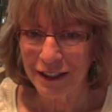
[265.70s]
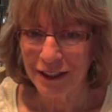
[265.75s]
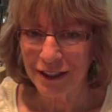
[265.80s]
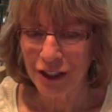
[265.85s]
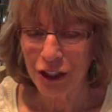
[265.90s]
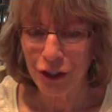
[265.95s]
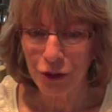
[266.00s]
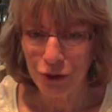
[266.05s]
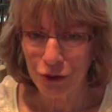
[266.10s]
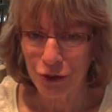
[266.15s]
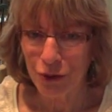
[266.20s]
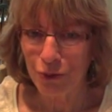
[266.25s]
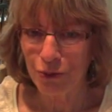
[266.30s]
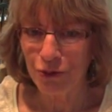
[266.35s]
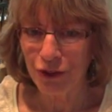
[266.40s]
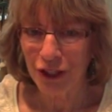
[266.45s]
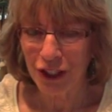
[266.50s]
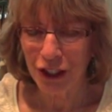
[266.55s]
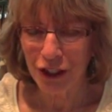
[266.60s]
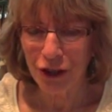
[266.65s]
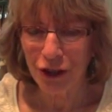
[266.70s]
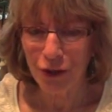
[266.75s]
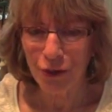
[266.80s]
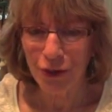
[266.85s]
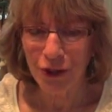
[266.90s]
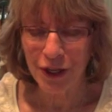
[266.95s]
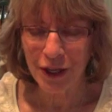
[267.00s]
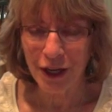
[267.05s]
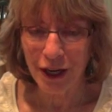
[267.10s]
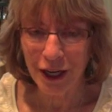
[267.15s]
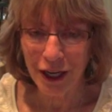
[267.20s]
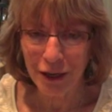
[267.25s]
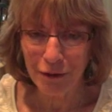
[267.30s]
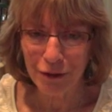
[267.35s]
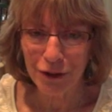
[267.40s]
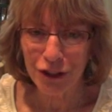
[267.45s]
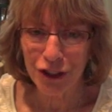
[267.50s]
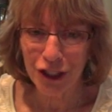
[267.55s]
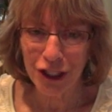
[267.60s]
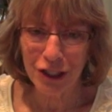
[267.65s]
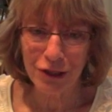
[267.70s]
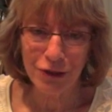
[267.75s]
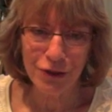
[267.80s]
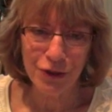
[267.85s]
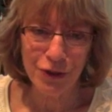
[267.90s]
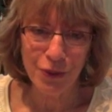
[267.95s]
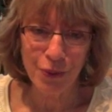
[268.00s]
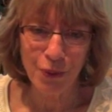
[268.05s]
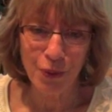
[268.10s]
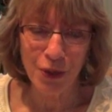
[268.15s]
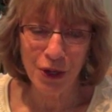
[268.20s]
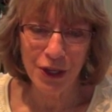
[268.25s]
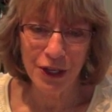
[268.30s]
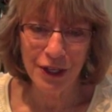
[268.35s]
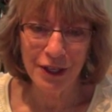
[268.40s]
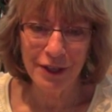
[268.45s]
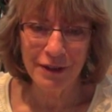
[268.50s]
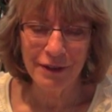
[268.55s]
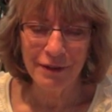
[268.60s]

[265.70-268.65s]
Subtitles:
the YouTube video that I would share is the one